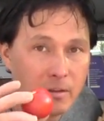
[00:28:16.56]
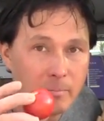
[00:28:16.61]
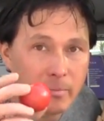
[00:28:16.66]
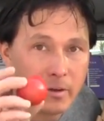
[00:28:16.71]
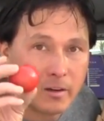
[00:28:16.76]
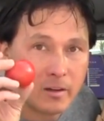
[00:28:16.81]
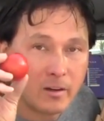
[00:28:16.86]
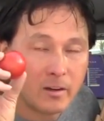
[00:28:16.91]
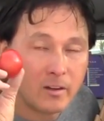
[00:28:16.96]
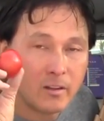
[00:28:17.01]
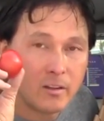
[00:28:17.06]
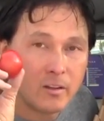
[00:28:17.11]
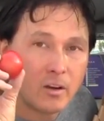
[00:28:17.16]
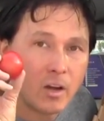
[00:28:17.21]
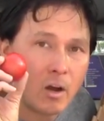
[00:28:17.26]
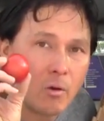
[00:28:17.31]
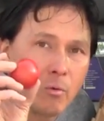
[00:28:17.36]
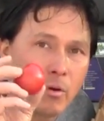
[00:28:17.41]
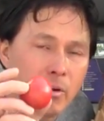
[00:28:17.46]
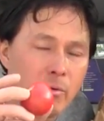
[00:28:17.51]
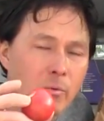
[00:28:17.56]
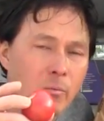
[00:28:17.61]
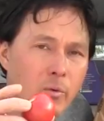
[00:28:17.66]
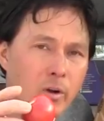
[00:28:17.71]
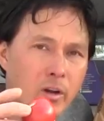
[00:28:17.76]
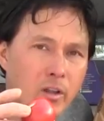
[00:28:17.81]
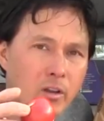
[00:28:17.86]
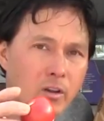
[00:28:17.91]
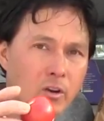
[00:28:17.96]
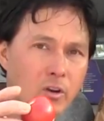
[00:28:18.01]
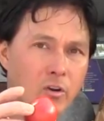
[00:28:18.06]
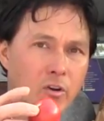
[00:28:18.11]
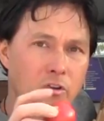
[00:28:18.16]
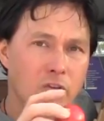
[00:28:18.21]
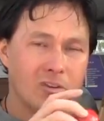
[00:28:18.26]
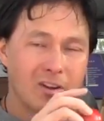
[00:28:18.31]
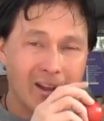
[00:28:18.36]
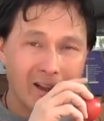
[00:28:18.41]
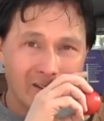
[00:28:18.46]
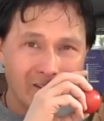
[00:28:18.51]
But you know, I want, want to
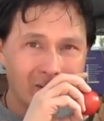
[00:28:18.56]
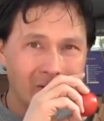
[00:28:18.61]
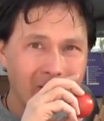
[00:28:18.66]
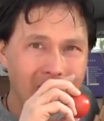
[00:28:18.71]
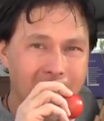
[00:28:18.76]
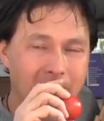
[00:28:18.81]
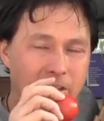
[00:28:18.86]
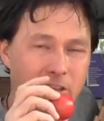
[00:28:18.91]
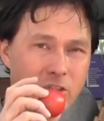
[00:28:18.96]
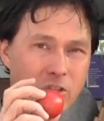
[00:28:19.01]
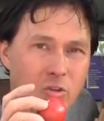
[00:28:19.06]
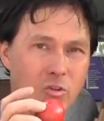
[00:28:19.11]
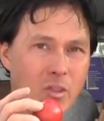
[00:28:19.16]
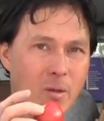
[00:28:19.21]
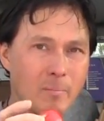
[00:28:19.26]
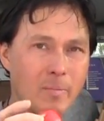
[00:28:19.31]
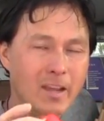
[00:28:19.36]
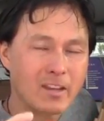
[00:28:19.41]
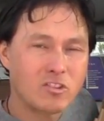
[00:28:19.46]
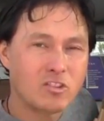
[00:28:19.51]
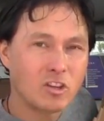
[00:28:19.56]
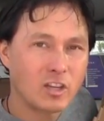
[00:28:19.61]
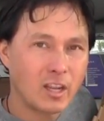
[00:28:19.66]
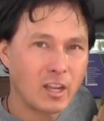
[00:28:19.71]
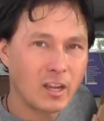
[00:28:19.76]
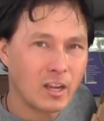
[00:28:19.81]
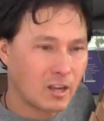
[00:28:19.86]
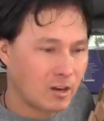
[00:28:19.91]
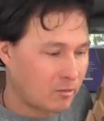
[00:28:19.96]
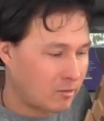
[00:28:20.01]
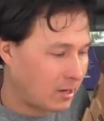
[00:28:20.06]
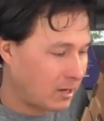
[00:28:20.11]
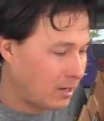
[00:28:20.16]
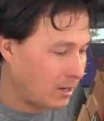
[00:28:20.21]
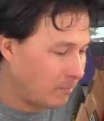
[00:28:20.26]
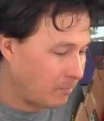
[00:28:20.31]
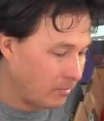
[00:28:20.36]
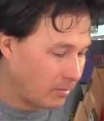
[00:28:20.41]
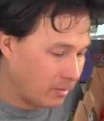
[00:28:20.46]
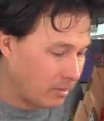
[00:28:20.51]
encourage you guys always to do the best you can,
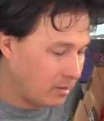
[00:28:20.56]
right?